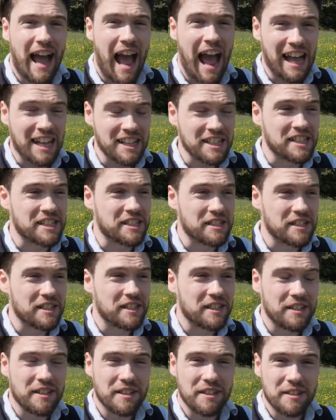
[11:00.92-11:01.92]
as
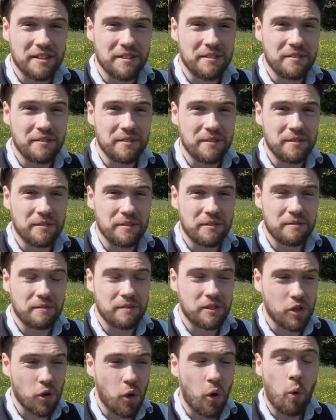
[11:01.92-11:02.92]

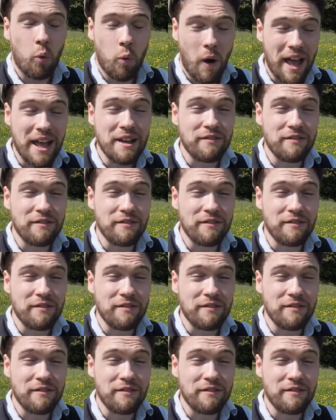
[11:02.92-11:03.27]
your way